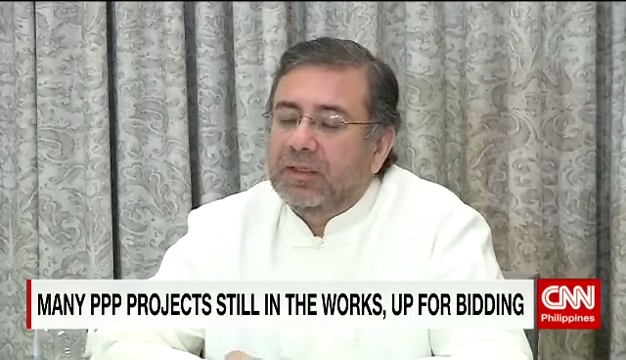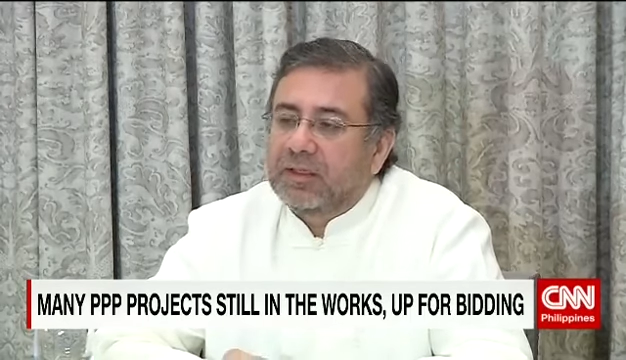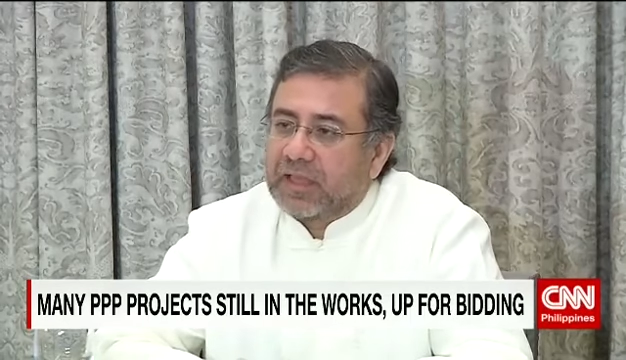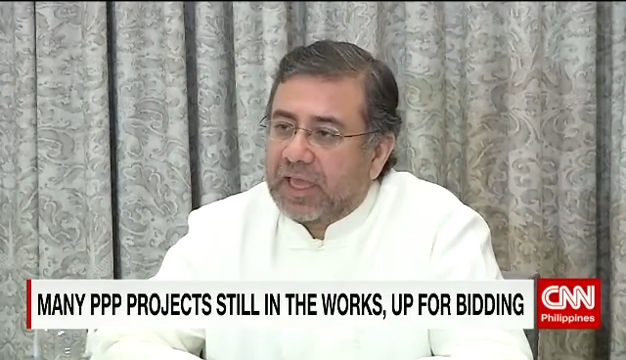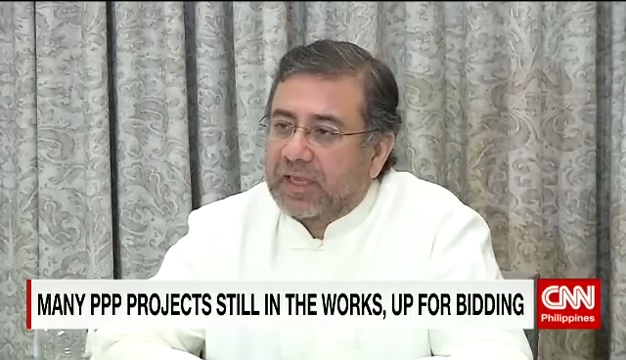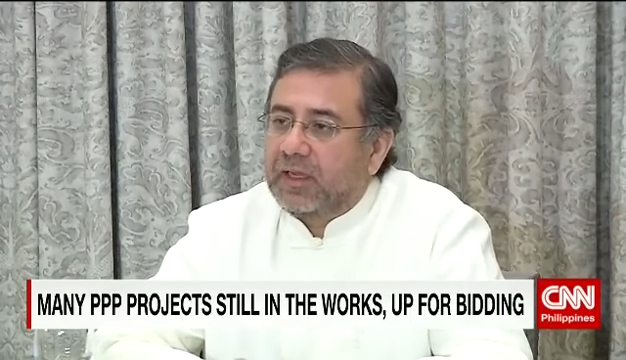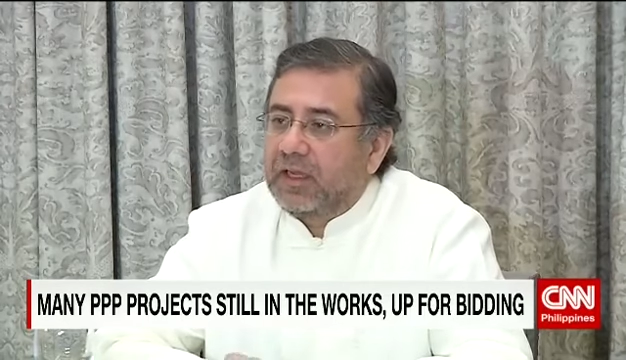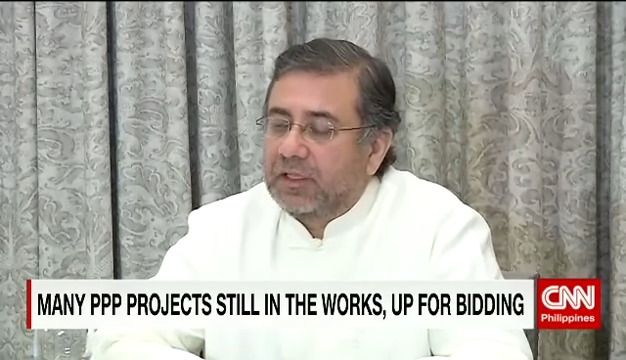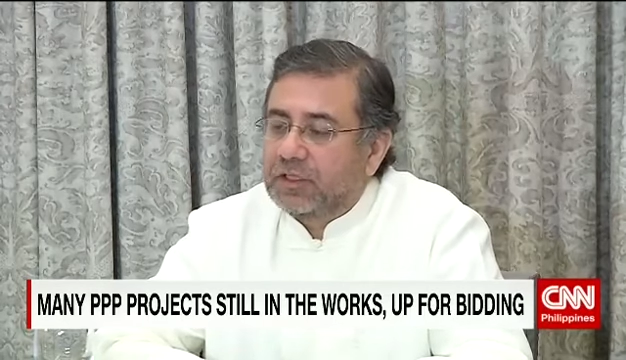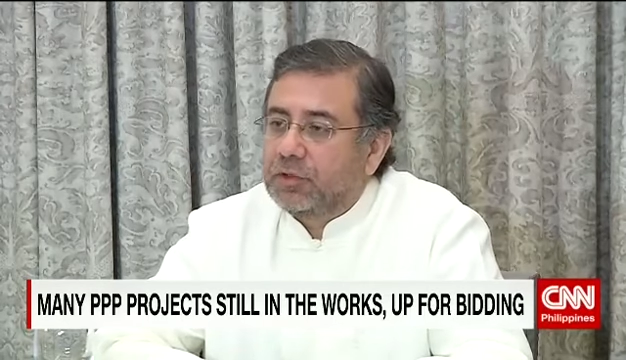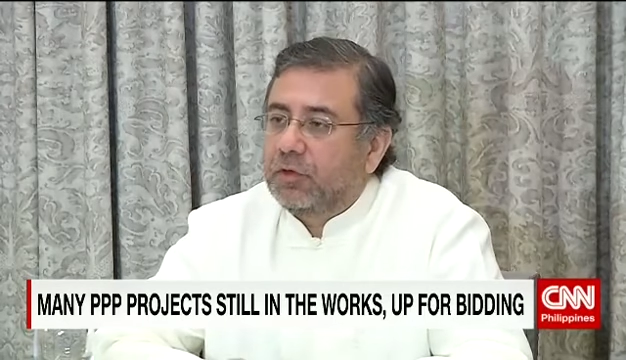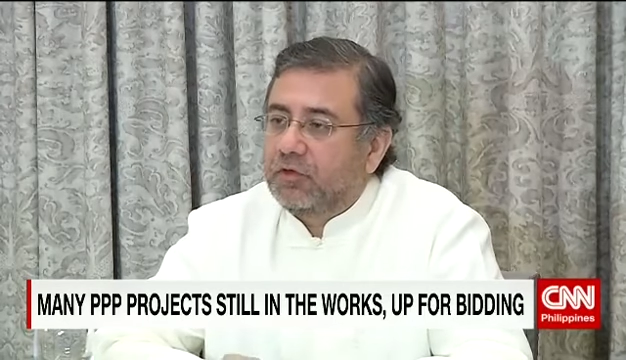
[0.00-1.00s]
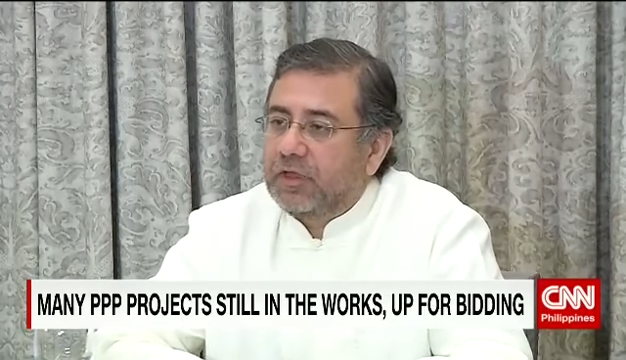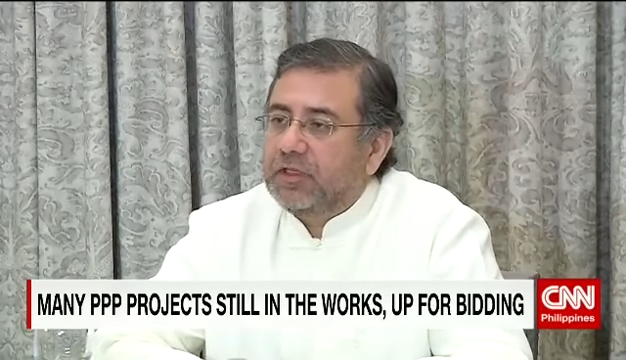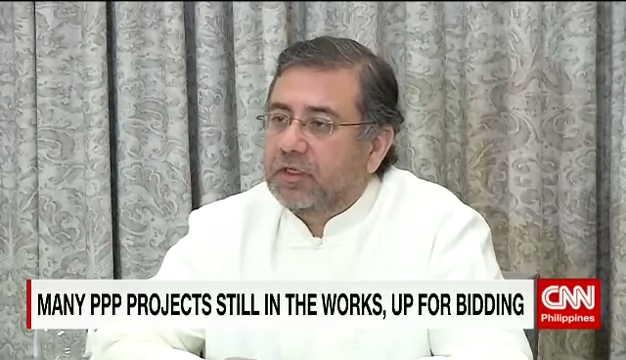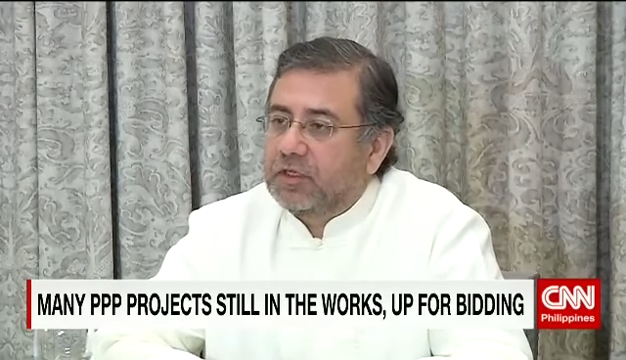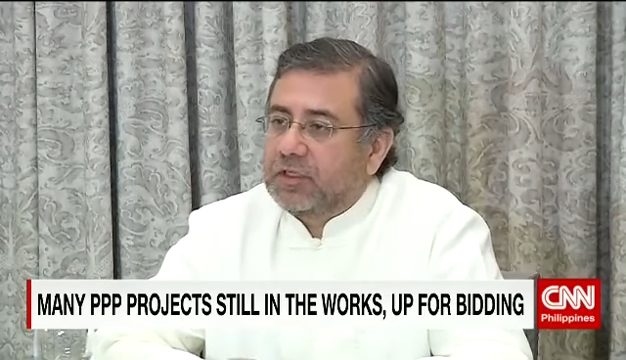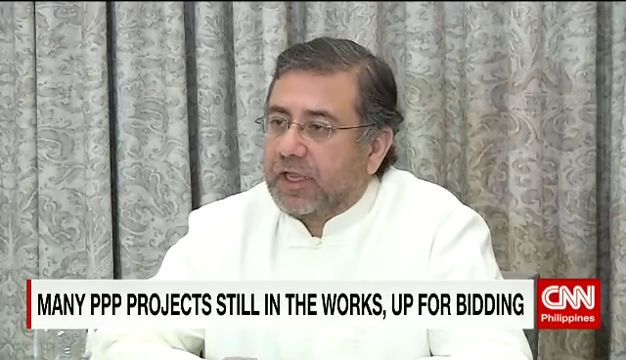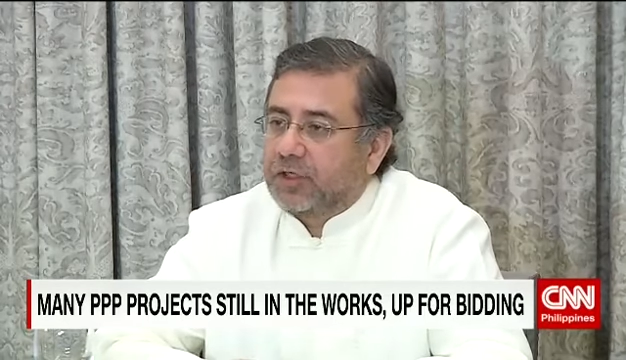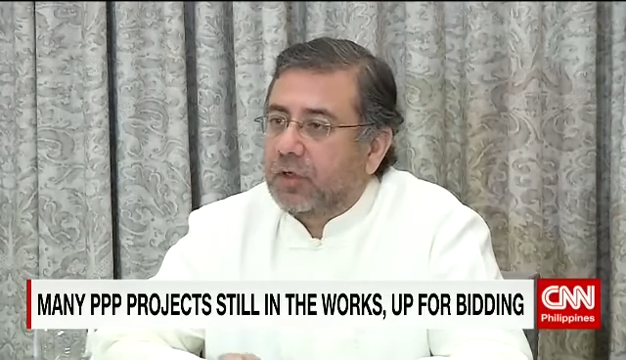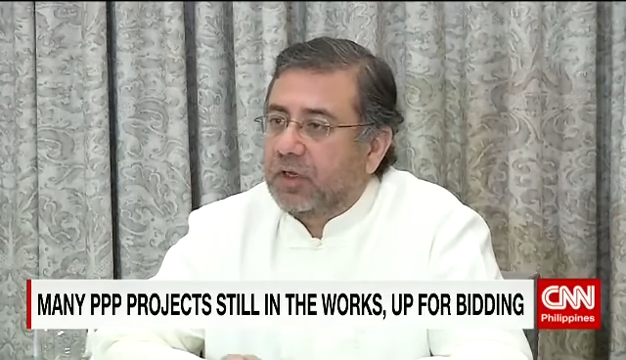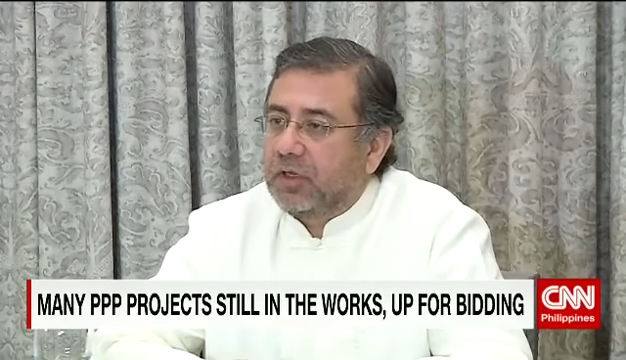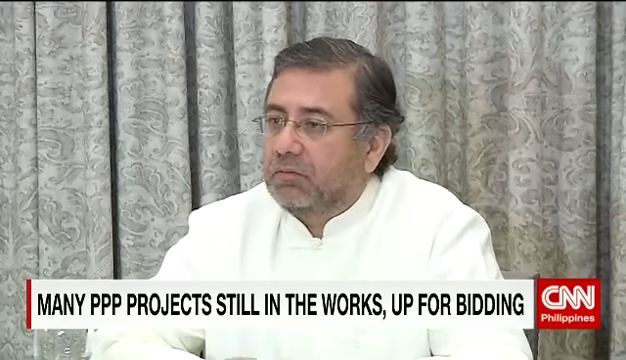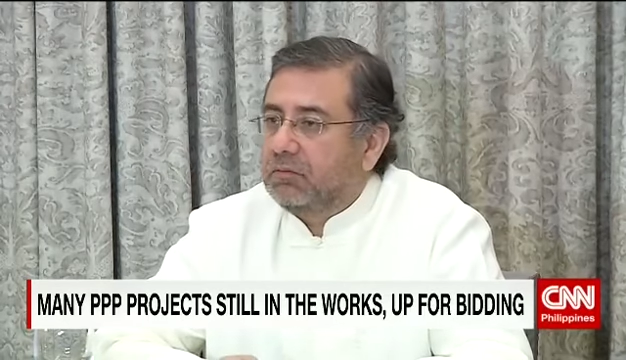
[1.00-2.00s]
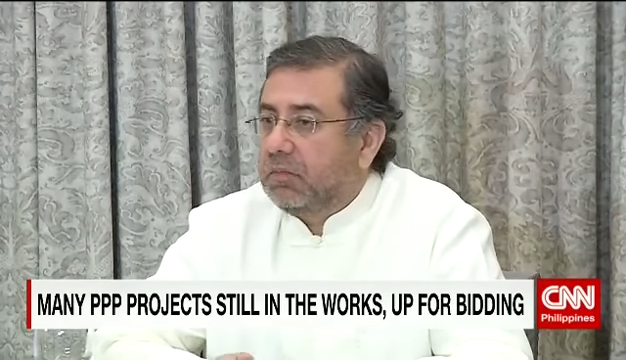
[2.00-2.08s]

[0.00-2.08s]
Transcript: that leads to investors actually